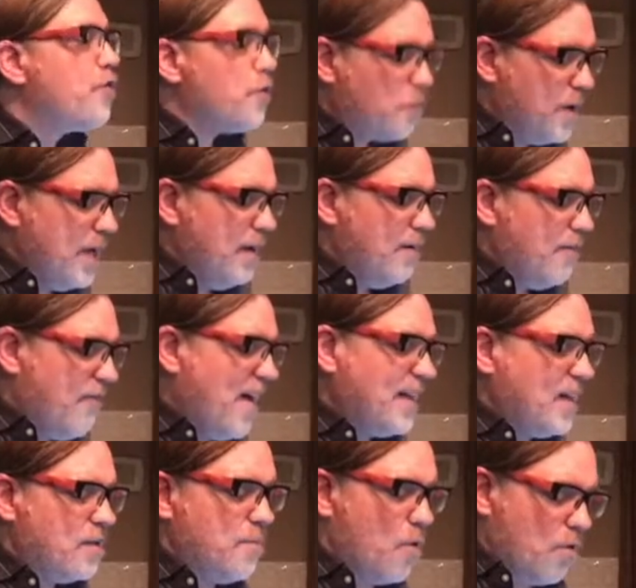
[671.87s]
Three
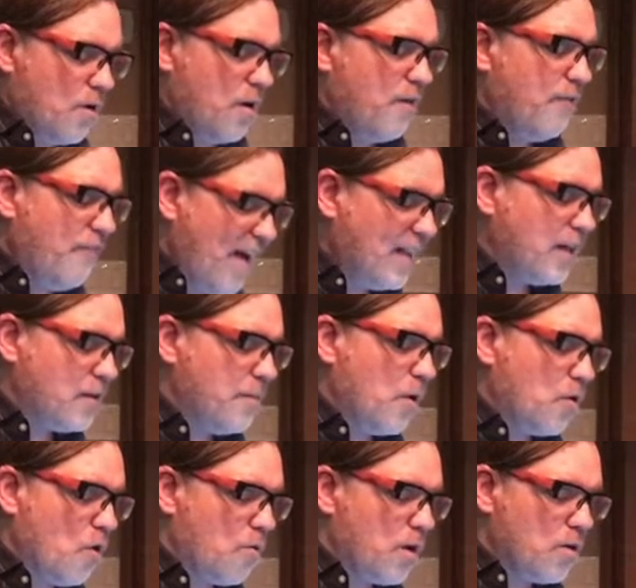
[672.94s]

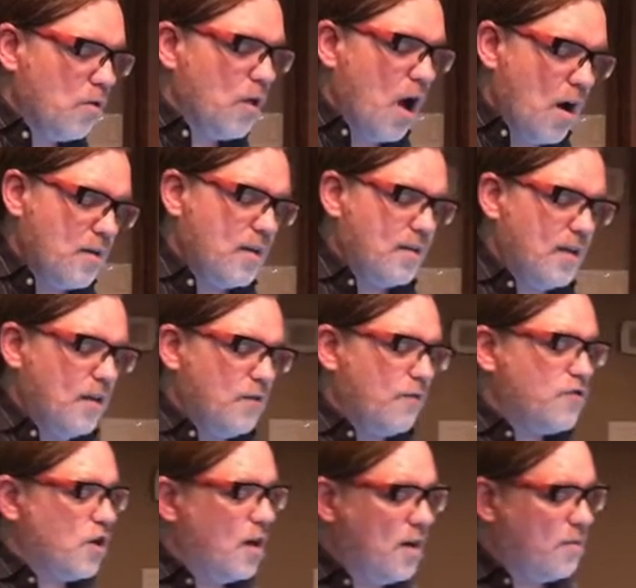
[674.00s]
Phantasmagorical Odysseys
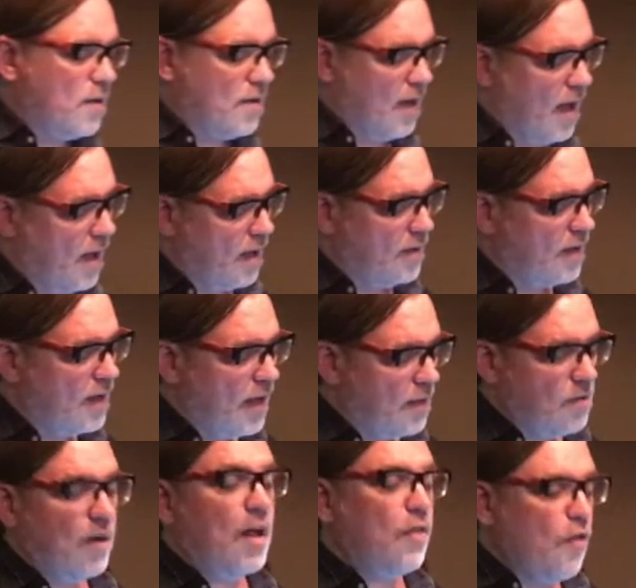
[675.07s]
of Scheherazade
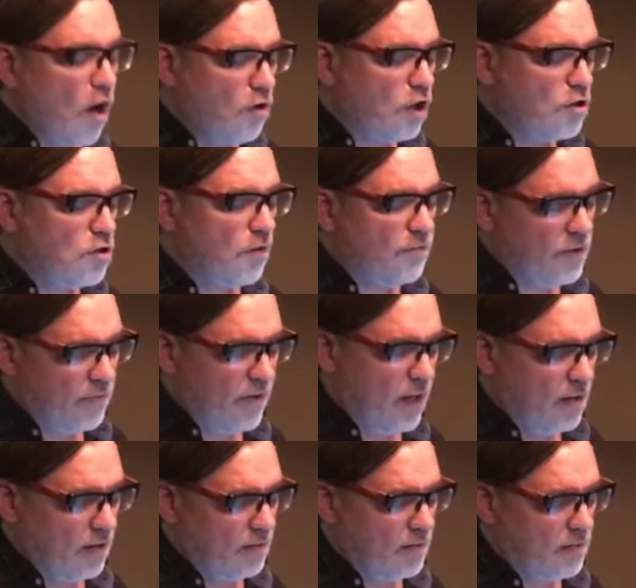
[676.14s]
is an anthology of
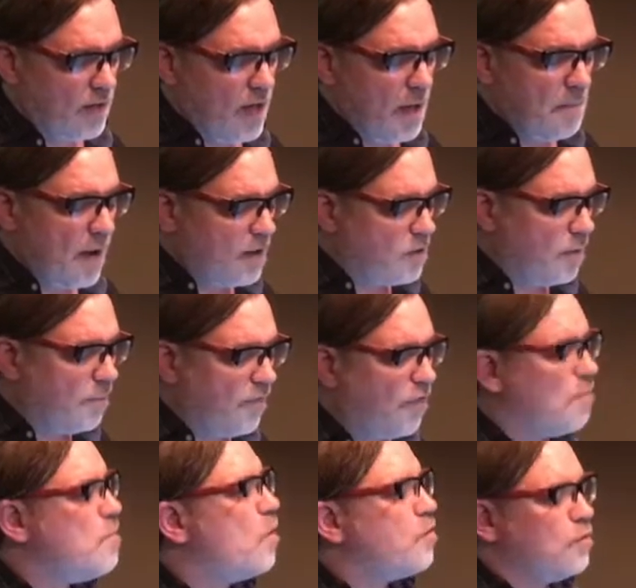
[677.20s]
novellas by some
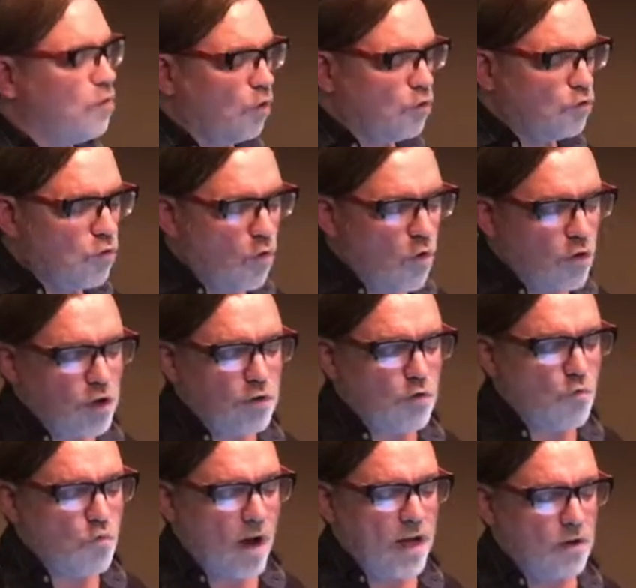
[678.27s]
of the most
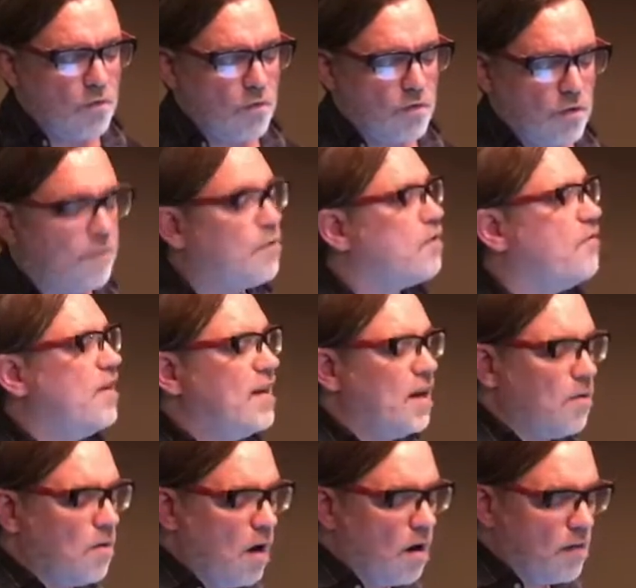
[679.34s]
notorious writers of the
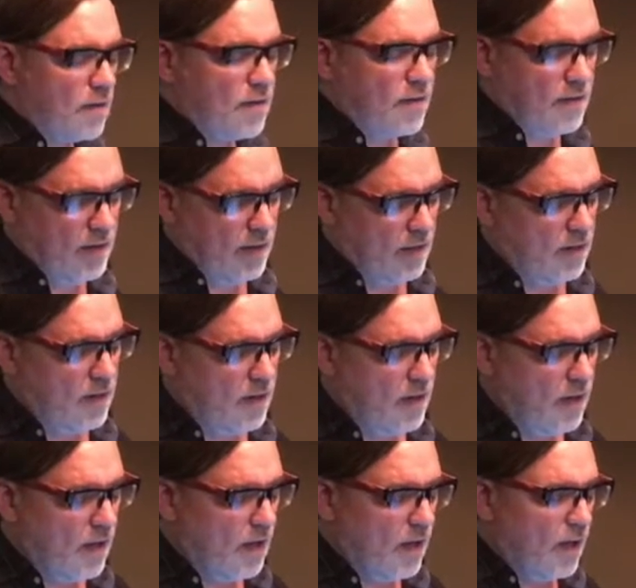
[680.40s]
Venera art scene.
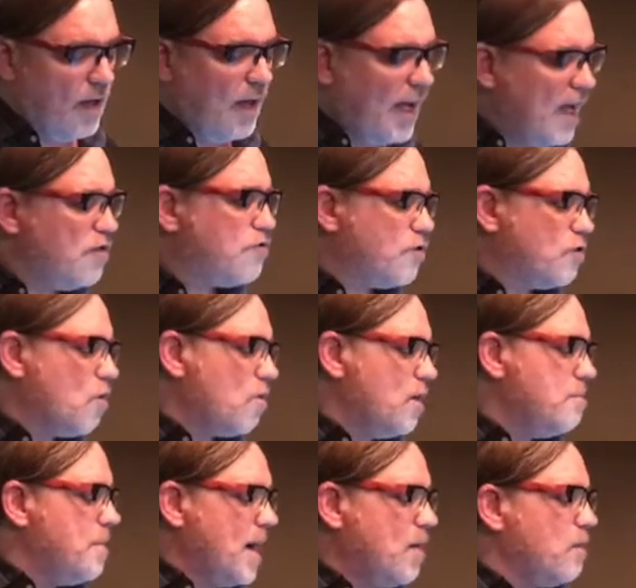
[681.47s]
Each
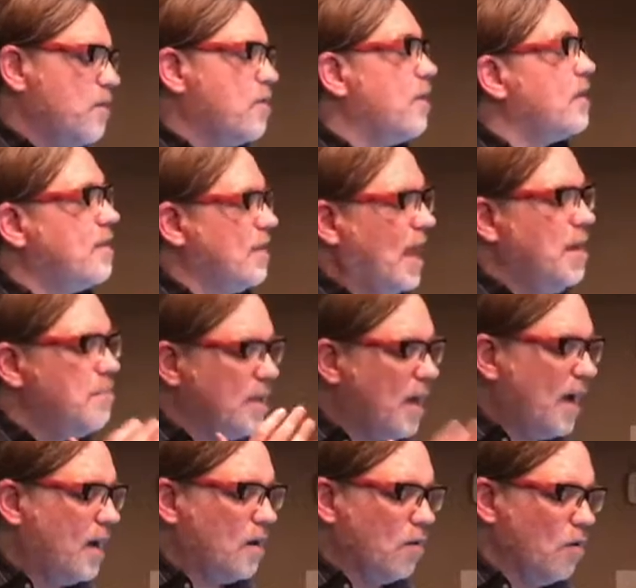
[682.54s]
story bears the same
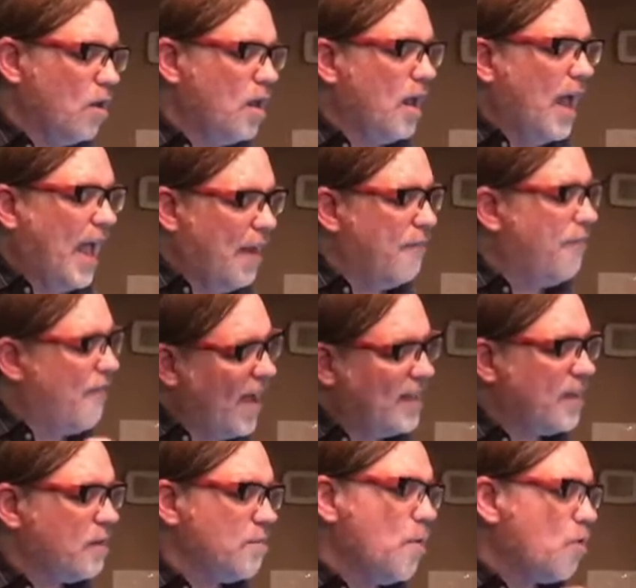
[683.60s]
title, A
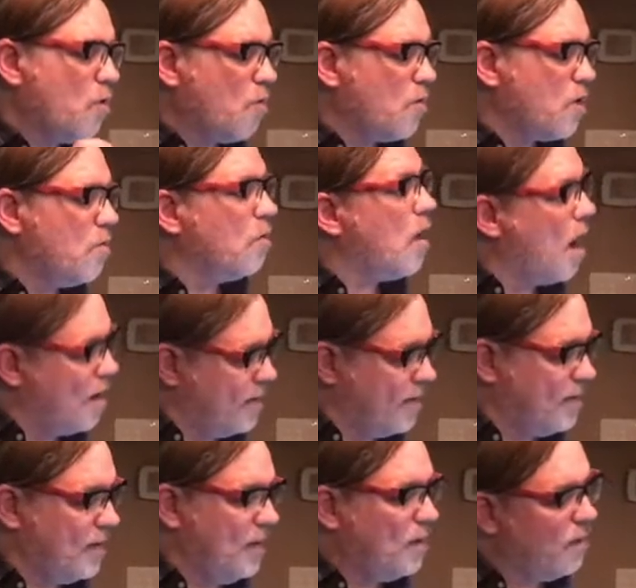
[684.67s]
Phantasmagorical
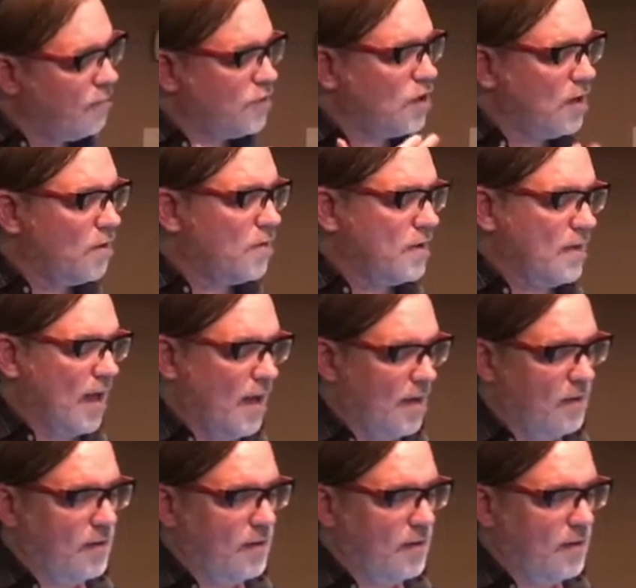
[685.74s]
Odyssey of Scheherazade.